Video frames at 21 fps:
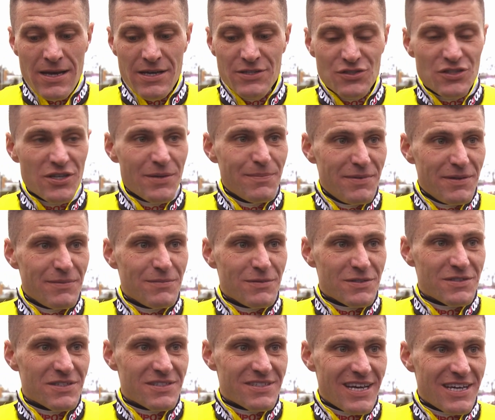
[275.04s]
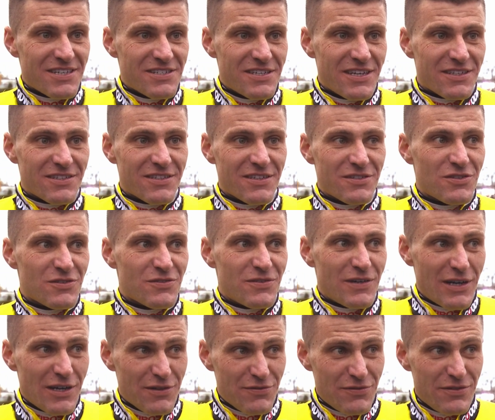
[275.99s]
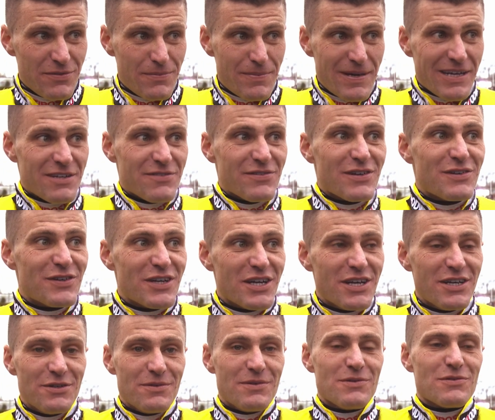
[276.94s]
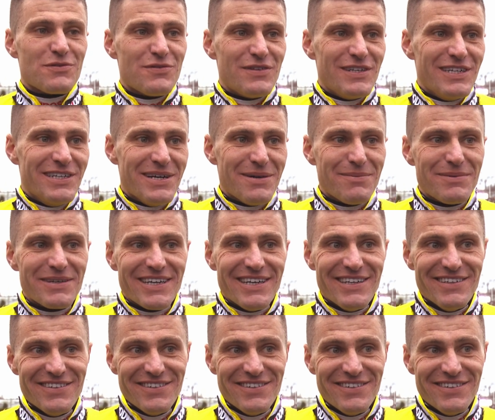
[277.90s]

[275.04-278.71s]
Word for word: his jumping was his so I just felt after the back of every hurdle he was filling up again.